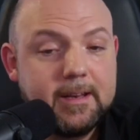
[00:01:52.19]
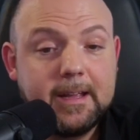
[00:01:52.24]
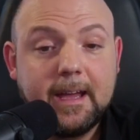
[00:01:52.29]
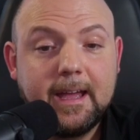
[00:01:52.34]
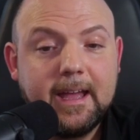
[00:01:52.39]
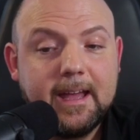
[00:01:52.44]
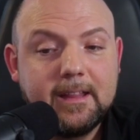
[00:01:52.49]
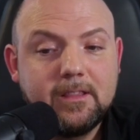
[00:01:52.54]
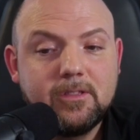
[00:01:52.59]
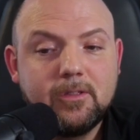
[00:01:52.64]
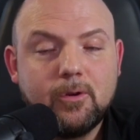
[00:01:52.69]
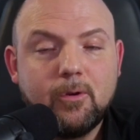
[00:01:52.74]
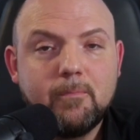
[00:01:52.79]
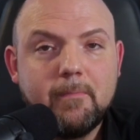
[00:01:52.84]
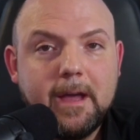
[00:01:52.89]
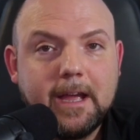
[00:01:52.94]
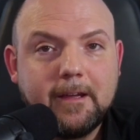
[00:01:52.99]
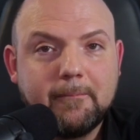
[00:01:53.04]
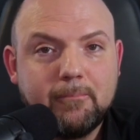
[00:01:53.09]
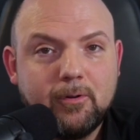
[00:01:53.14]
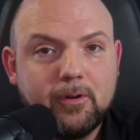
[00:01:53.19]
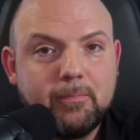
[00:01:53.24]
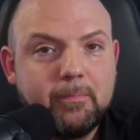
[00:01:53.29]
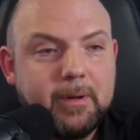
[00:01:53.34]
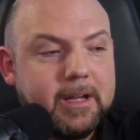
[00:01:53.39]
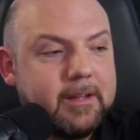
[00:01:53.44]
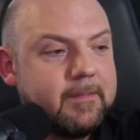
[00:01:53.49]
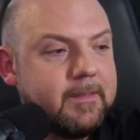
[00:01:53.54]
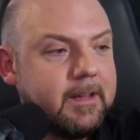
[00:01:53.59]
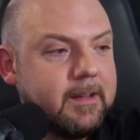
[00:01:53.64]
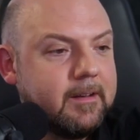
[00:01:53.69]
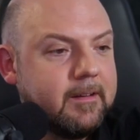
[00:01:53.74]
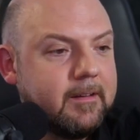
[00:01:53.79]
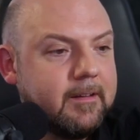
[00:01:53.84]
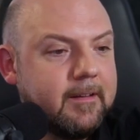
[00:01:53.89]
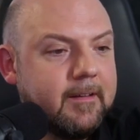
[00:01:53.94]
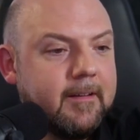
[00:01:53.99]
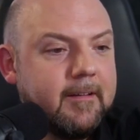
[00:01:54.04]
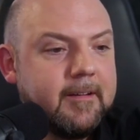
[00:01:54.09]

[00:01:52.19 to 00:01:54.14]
I had no MacBook back then.